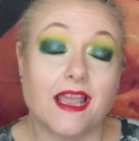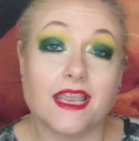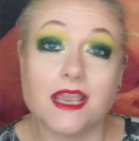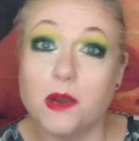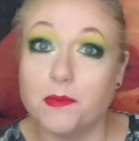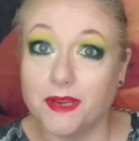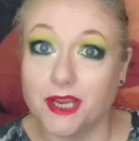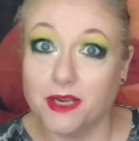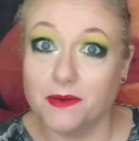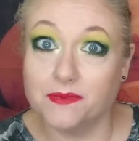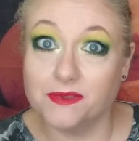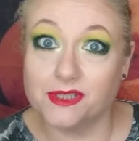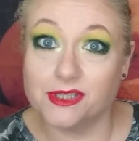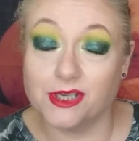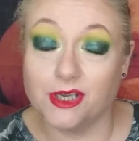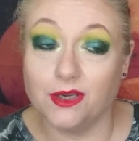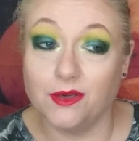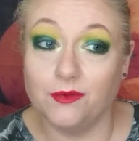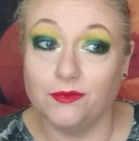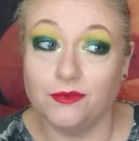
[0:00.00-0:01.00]
coming up
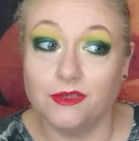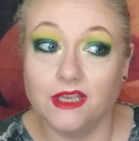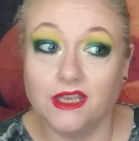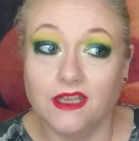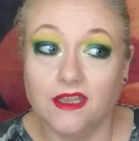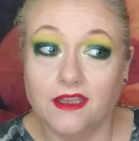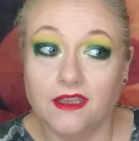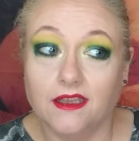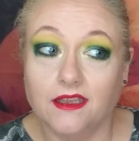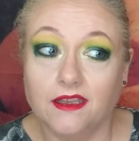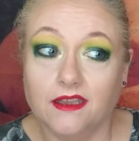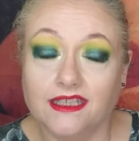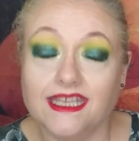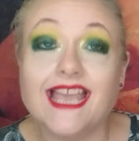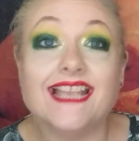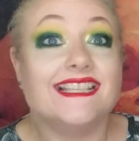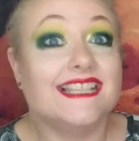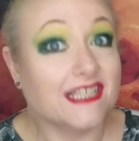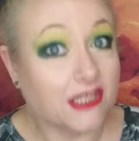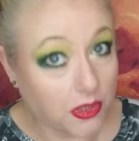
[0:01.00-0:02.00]
soon.
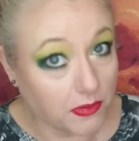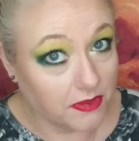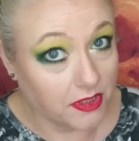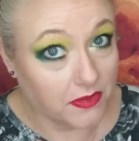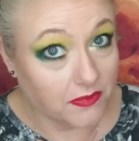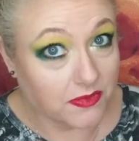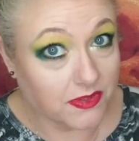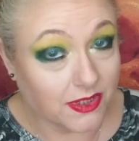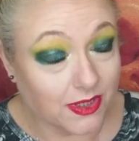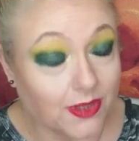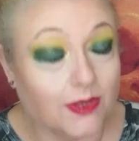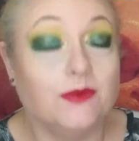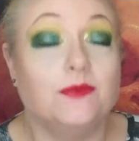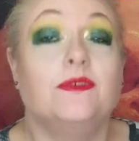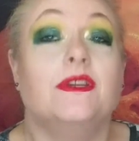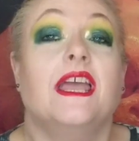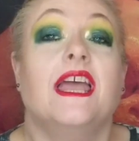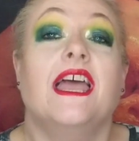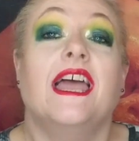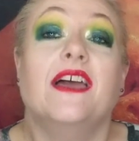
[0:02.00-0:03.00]
Yes, it's coming up
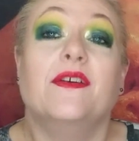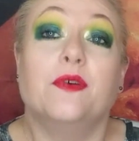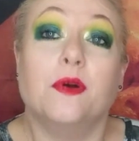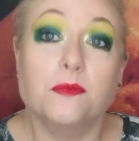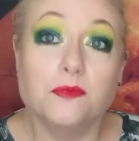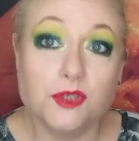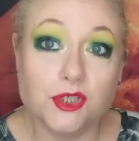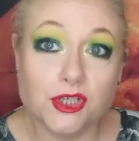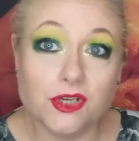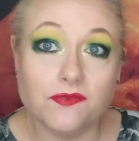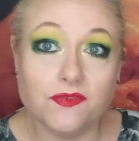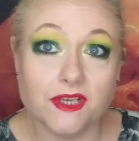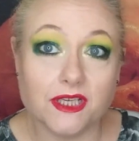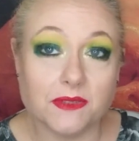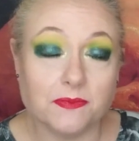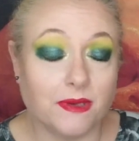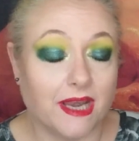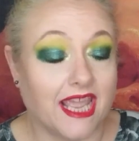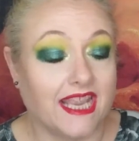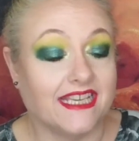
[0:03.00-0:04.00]
soon from
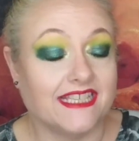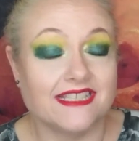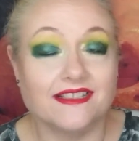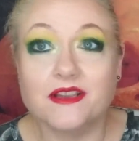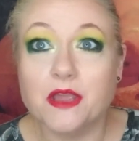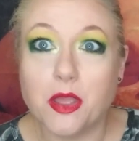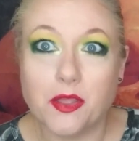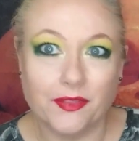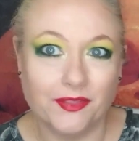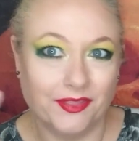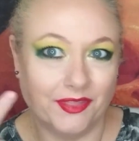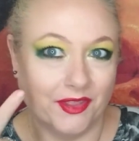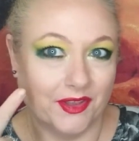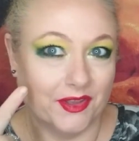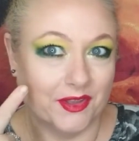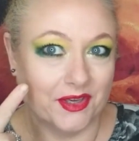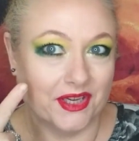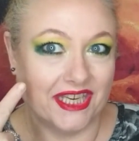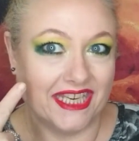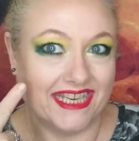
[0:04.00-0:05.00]
Juvia's Place, the
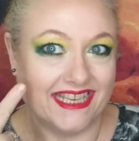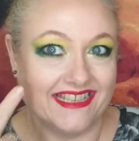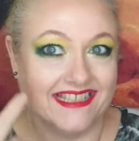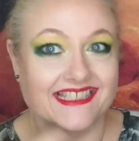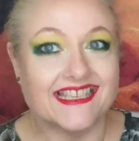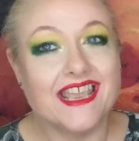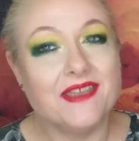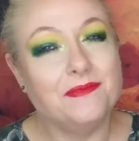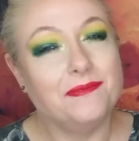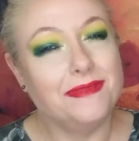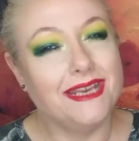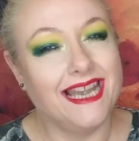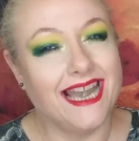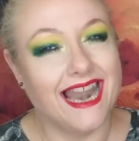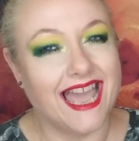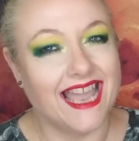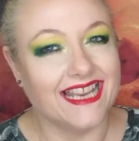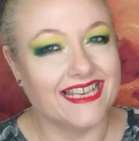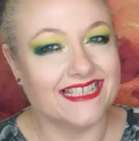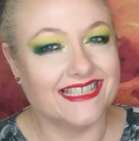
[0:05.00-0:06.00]
greens. Me
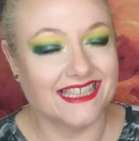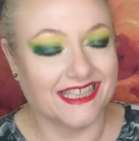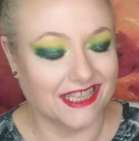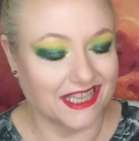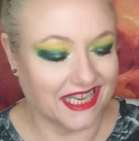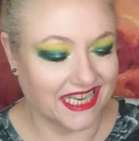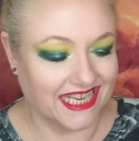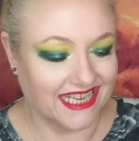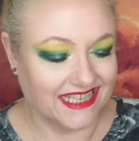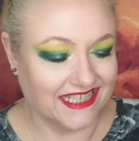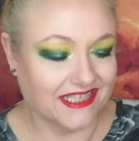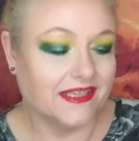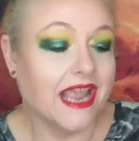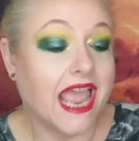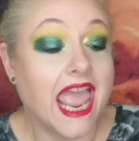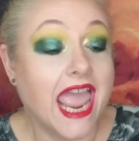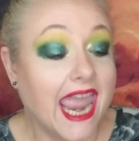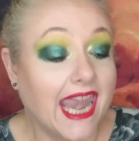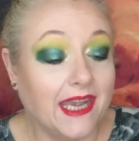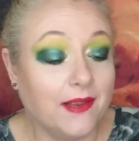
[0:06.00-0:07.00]
likes the greens.
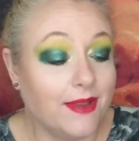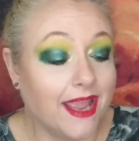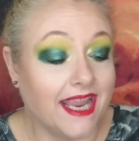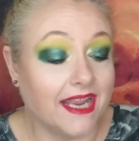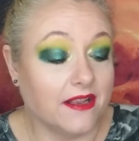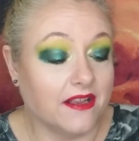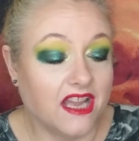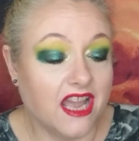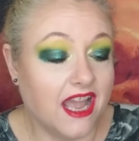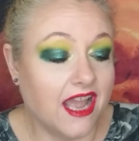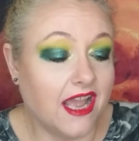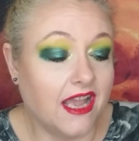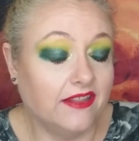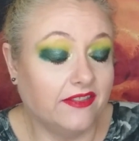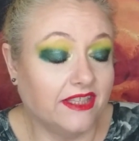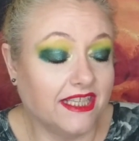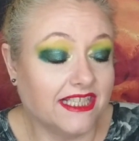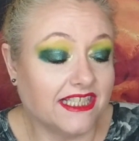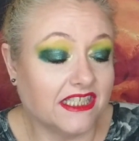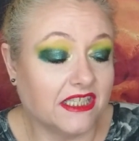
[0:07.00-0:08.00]
Anyway,
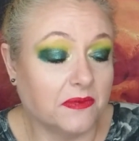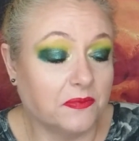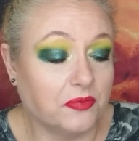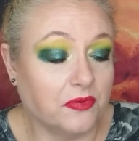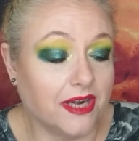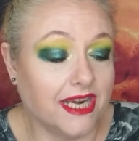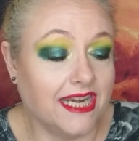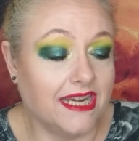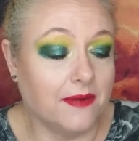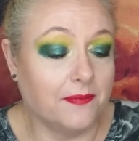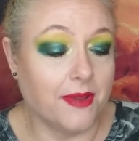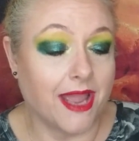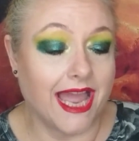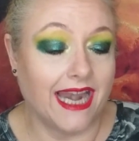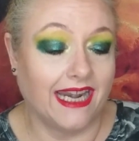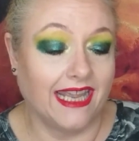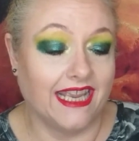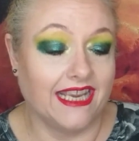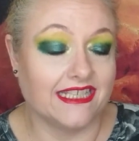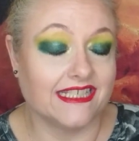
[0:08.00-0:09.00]
this Sabrina
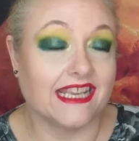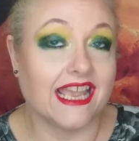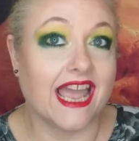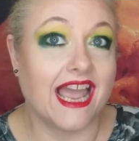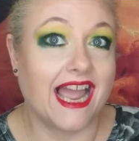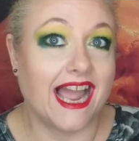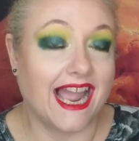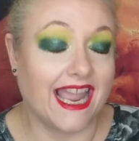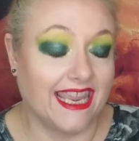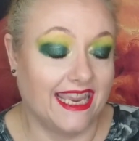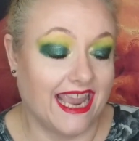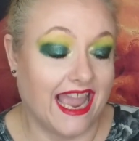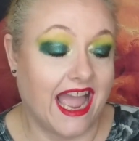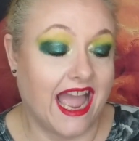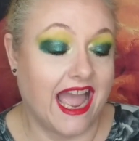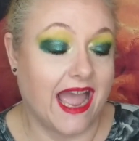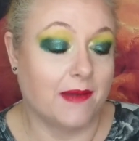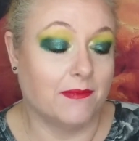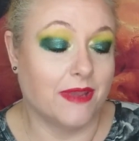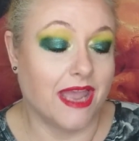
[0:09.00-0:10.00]
palette I
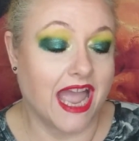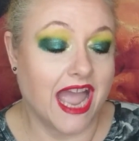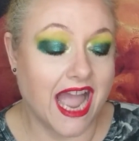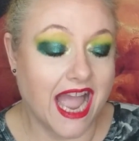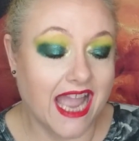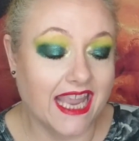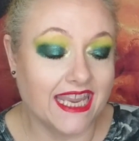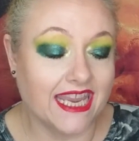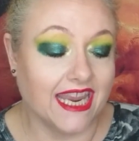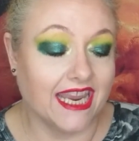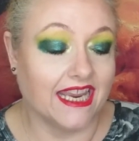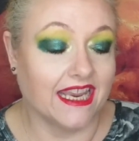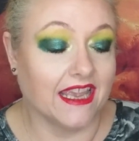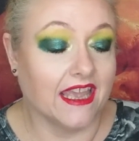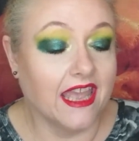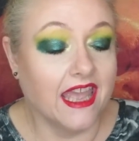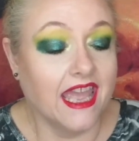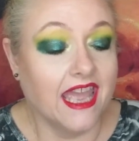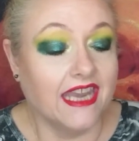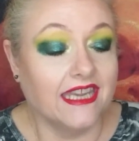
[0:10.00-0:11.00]
am
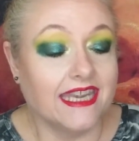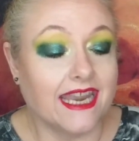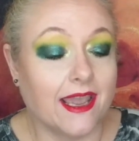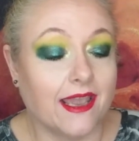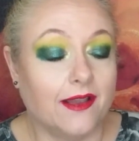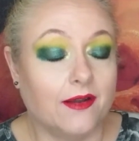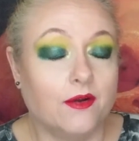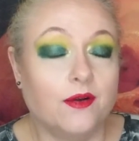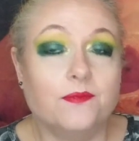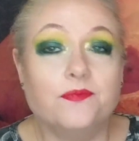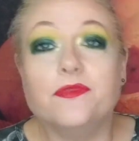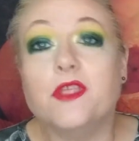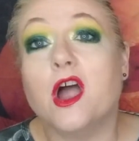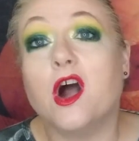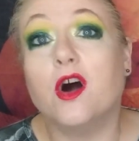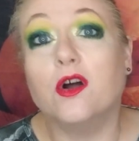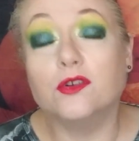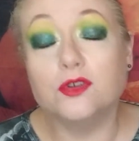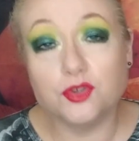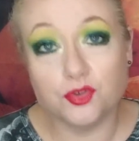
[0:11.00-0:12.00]
eyeing. Now,
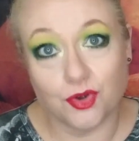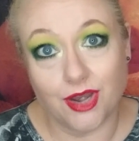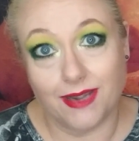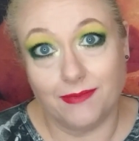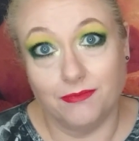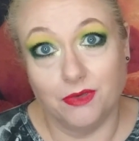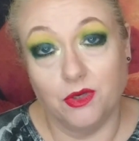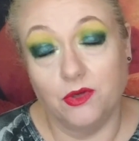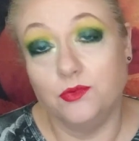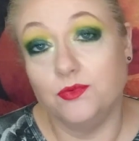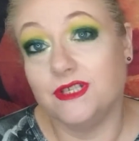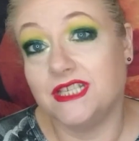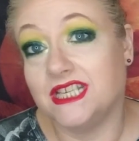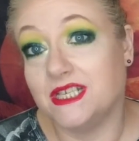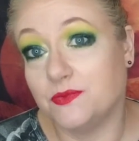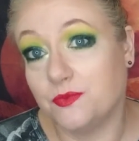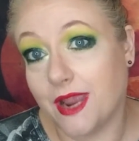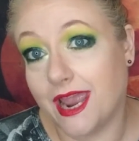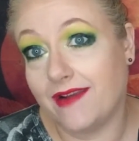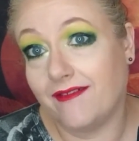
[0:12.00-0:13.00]
on Trend Mood,
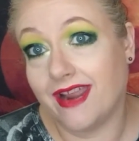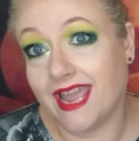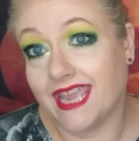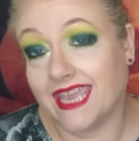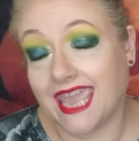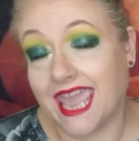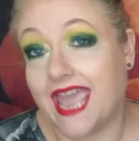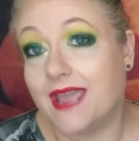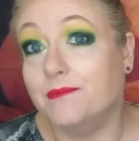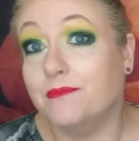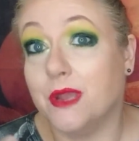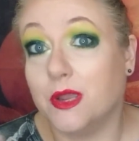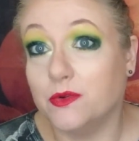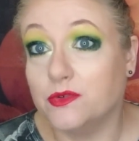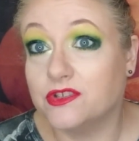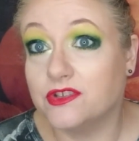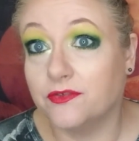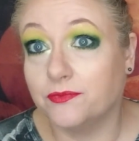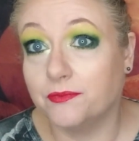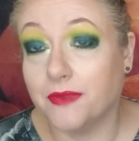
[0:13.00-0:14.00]
which is where I get
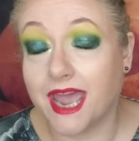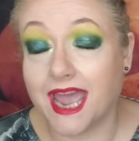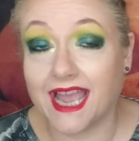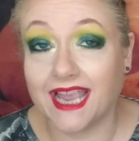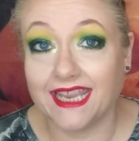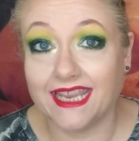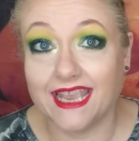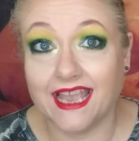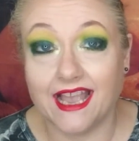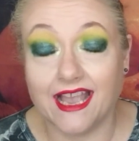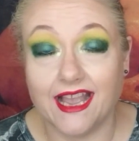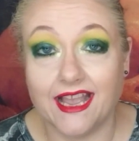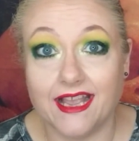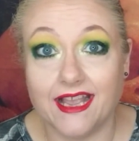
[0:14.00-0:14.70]
most of my